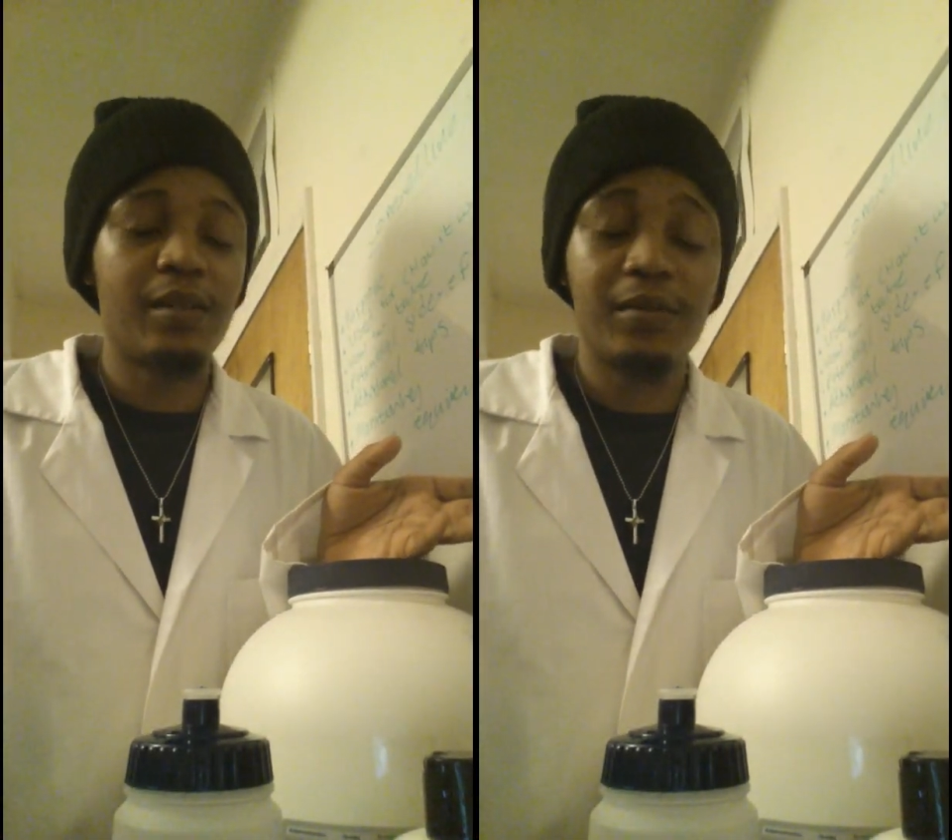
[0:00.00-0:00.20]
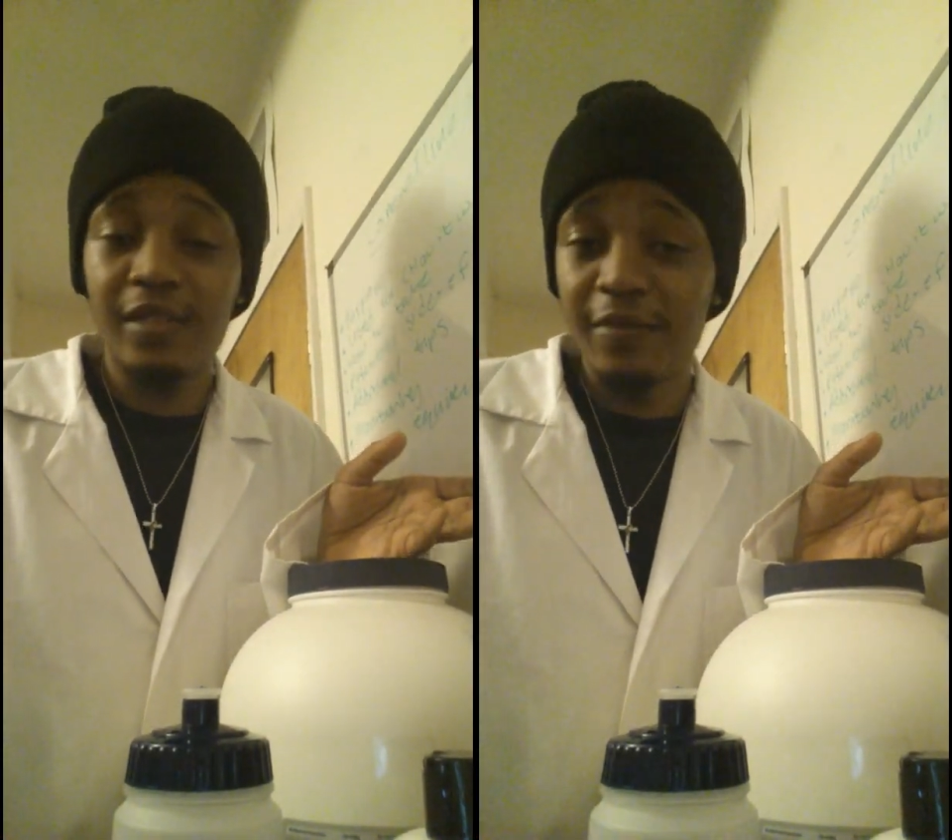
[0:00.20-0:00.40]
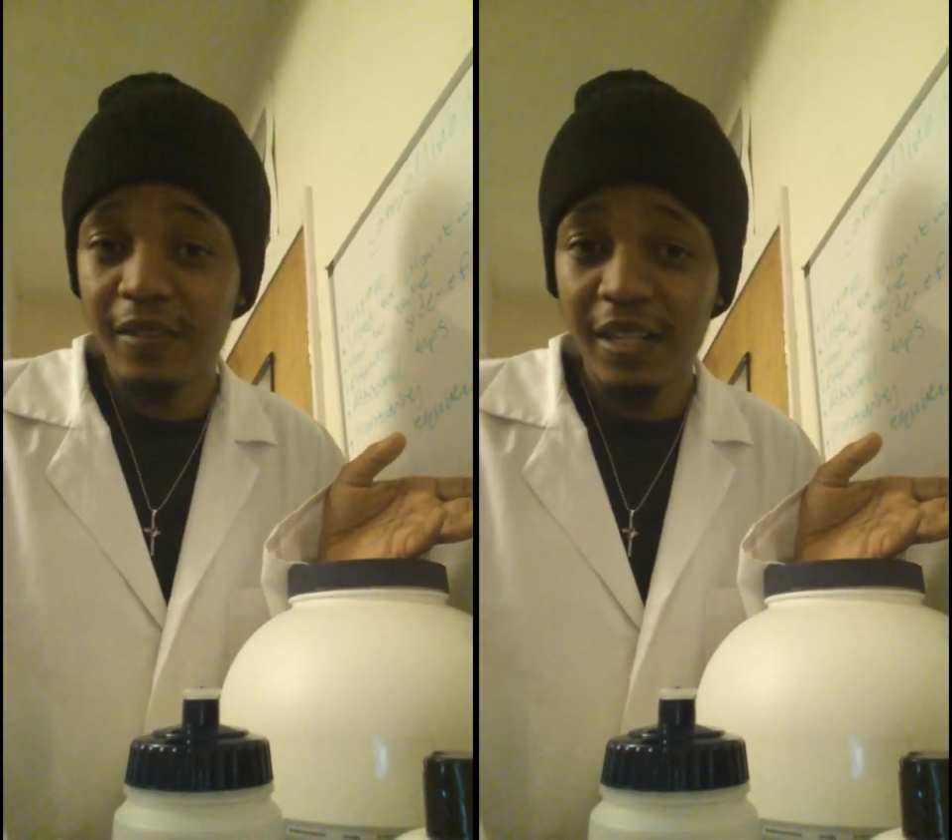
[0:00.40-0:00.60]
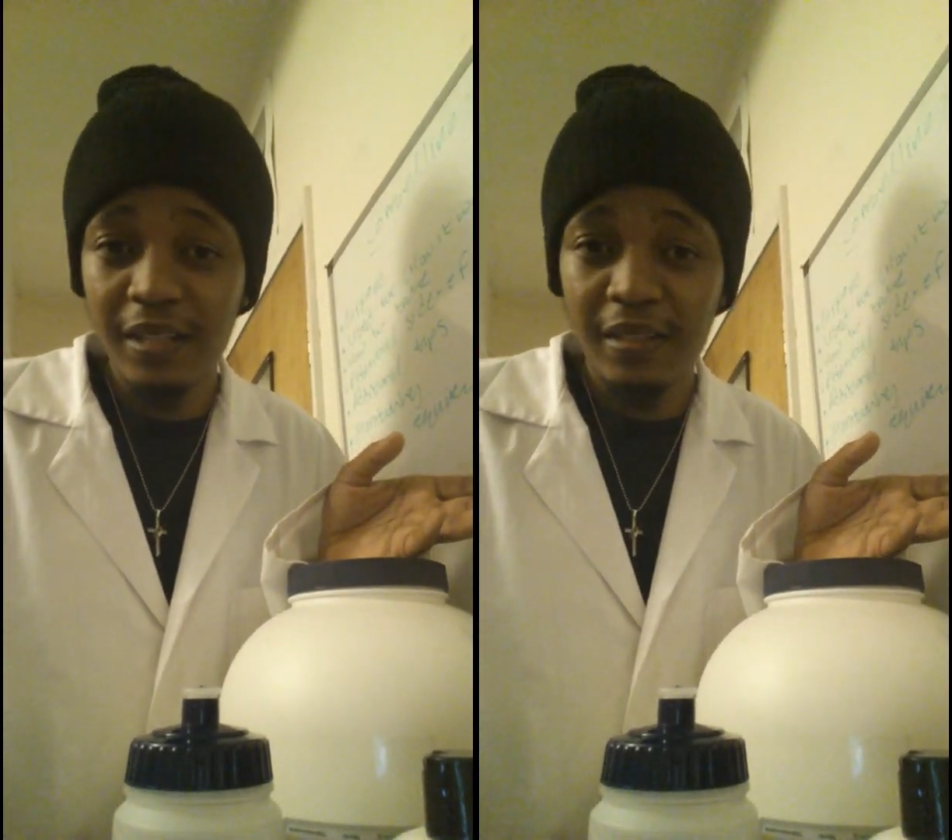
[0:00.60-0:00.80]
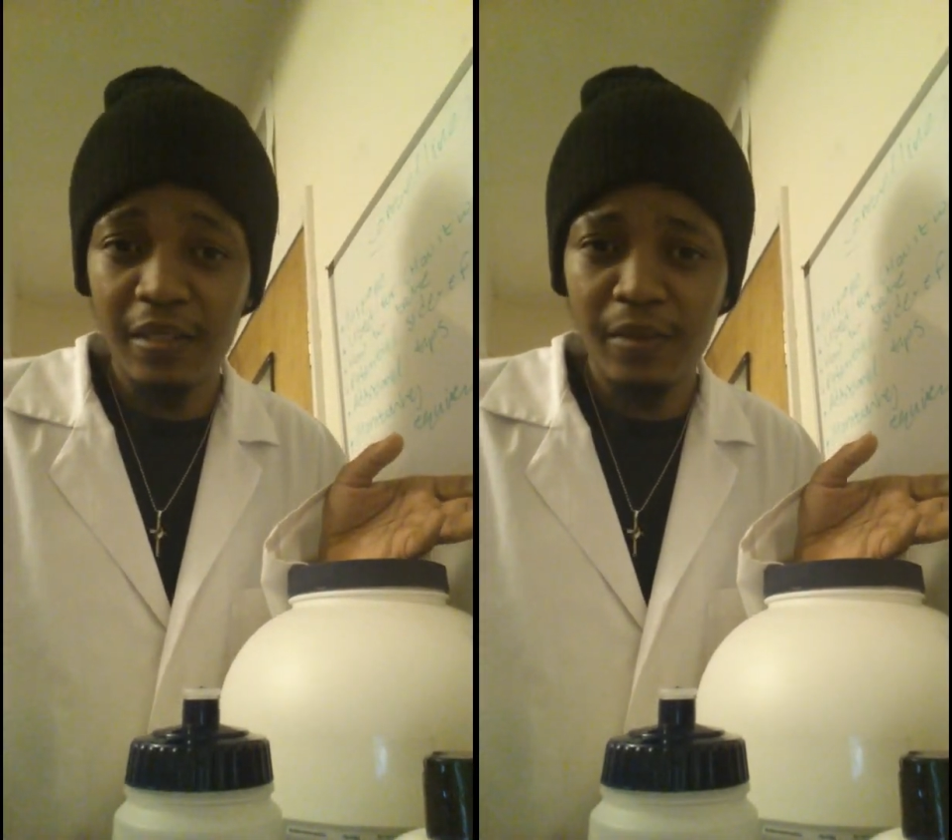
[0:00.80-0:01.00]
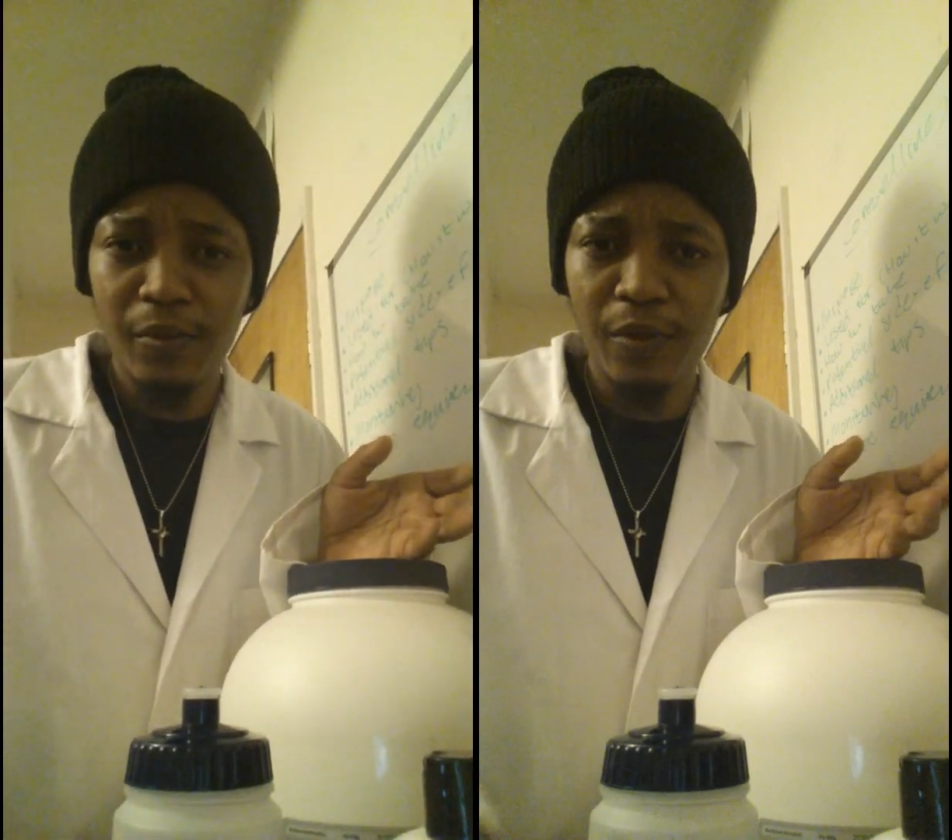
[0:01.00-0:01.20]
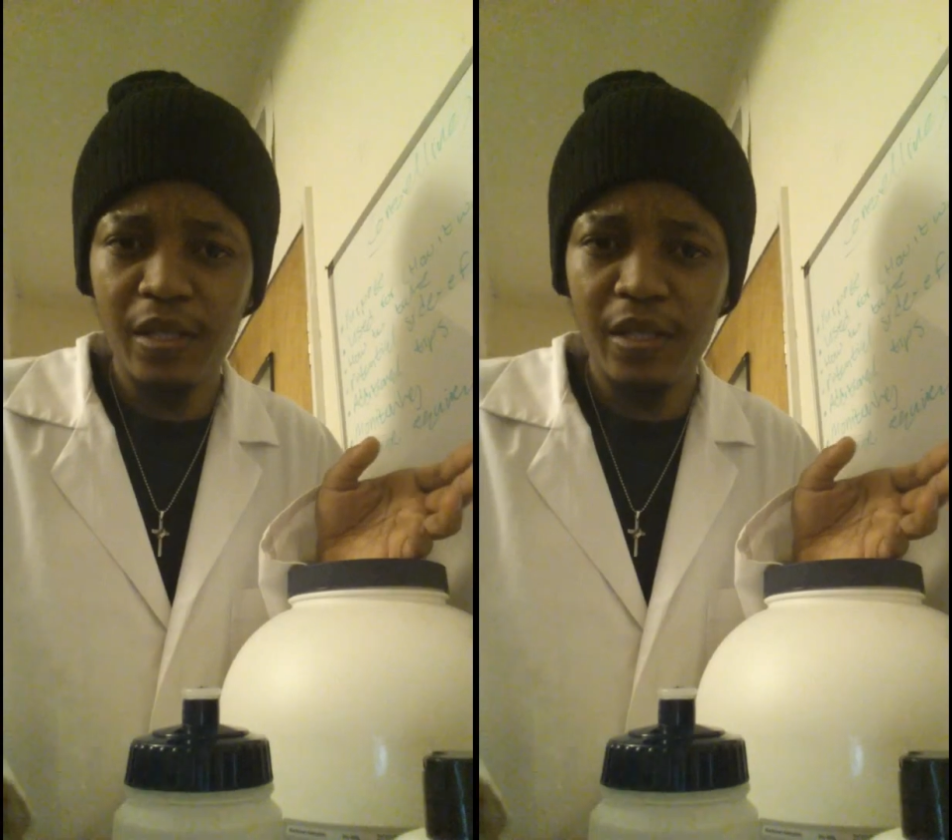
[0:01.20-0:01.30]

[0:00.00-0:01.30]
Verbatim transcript: uh, cephalexin,